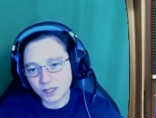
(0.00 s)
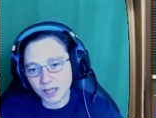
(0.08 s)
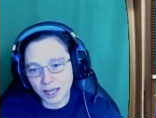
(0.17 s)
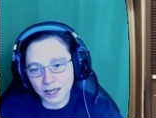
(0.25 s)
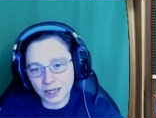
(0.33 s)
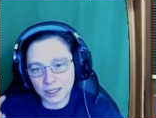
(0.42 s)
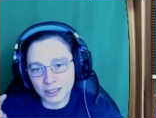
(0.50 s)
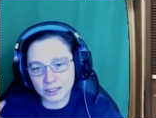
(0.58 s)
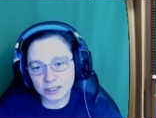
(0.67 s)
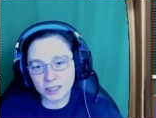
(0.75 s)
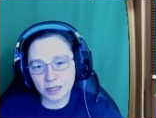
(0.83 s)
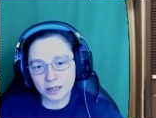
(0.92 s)

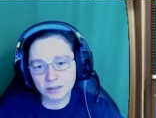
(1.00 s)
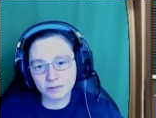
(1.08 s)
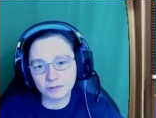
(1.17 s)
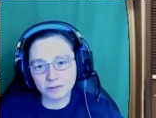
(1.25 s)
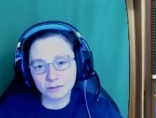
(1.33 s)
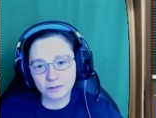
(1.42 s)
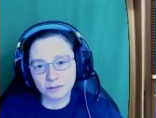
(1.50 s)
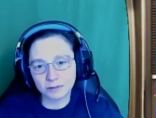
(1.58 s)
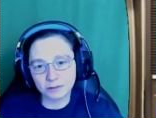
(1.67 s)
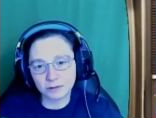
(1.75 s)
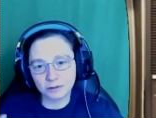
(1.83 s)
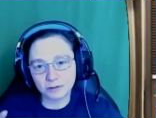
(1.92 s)
instead of
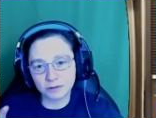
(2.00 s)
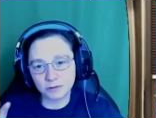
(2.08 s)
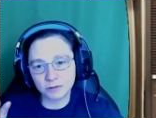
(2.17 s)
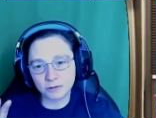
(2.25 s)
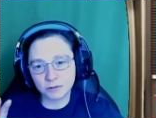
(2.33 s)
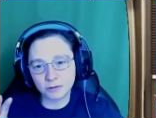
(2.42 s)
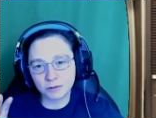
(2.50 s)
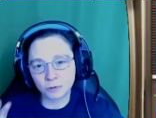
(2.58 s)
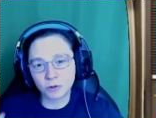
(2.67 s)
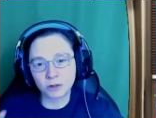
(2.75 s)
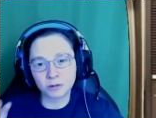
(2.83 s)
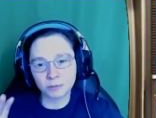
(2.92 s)
the
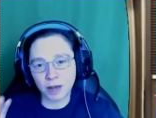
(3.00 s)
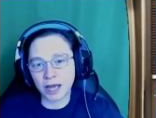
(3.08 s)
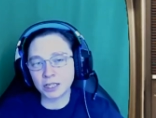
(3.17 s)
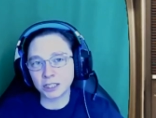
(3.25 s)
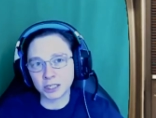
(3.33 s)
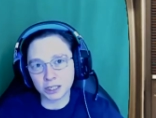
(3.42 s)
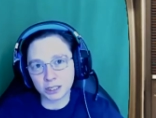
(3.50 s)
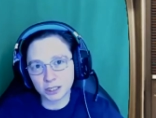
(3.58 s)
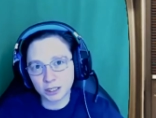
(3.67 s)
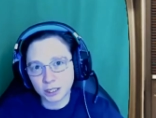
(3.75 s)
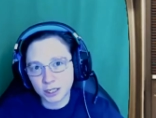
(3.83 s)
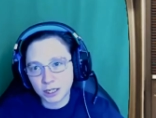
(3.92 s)
word magic,
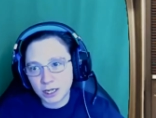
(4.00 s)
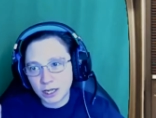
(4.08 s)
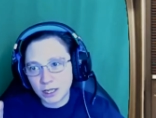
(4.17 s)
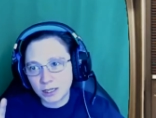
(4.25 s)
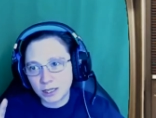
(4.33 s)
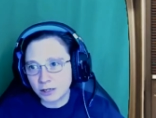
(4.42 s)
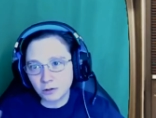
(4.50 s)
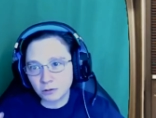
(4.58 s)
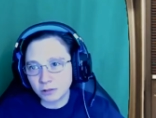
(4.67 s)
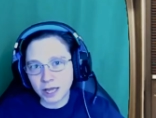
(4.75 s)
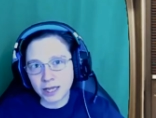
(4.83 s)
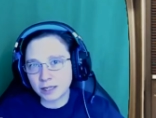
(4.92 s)
they don't
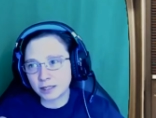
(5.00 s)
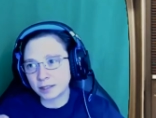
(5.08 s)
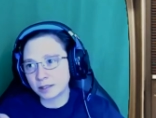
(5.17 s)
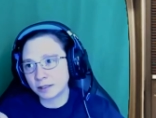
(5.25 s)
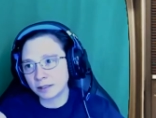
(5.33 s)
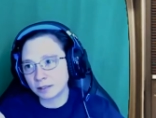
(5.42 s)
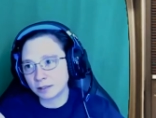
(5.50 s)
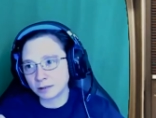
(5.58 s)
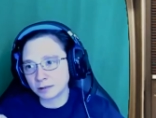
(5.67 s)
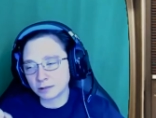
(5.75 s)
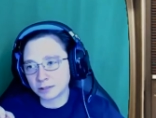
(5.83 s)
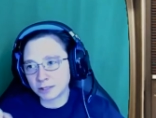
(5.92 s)
like,
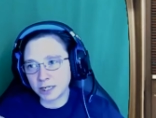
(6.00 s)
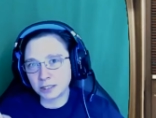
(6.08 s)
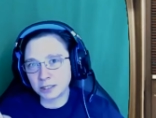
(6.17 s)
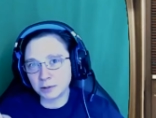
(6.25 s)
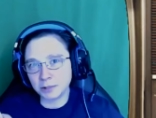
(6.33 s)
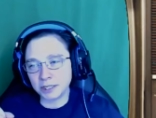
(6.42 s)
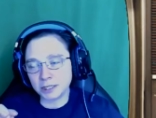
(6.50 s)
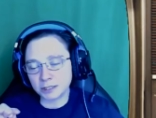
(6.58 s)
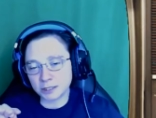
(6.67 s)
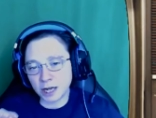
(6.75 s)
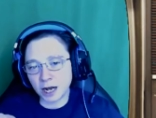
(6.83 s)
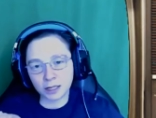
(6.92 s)
the sage community
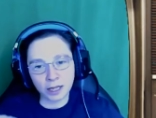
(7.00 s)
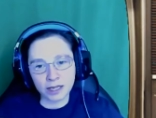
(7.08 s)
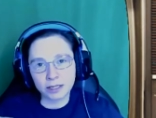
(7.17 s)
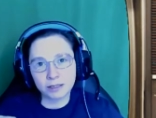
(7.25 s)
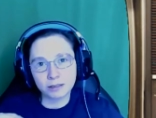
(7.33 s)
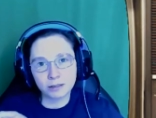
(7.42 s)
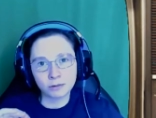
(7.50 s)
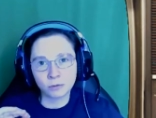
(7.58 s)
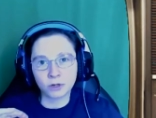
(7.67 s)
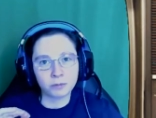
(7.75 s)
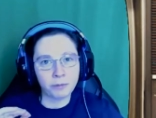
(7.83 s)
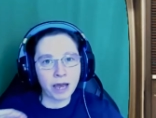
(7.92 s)
does not like the
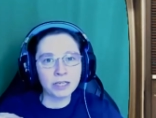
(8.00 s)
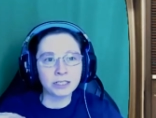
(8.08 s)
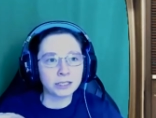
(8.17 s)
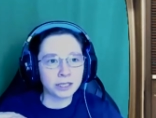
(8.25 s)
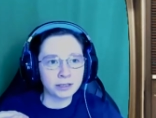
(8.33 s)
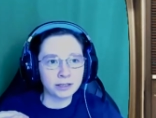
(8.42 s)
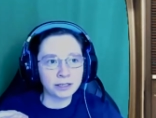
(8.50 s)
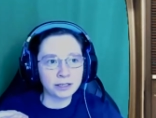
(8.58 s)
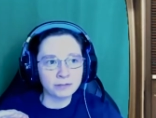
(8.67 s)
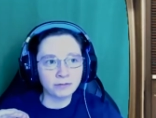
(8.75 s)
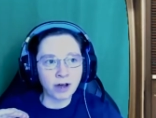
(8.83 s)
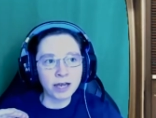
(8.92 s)
word magic. They
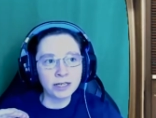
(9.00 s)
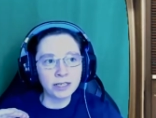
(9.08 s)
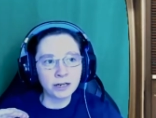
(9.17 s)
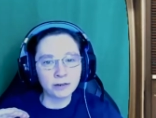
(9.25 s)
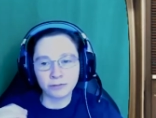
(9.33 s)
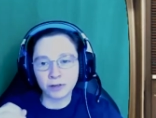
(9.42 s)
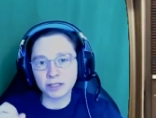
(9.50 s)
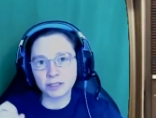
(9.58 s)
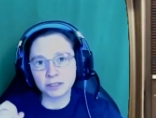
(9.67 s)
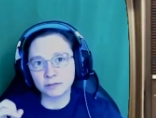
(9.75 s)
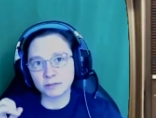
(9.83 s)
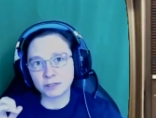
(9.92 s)
find it
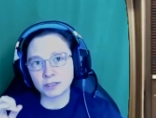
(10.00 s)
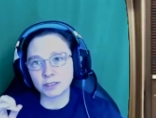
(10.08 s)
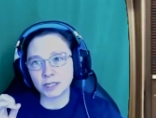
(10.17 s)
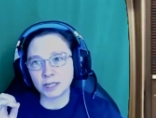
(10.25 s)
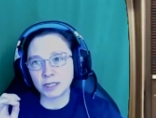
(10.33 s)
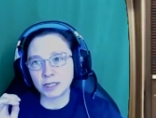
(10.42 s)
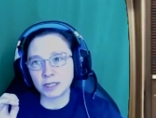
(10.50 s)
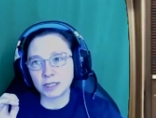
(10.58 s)
offensive because they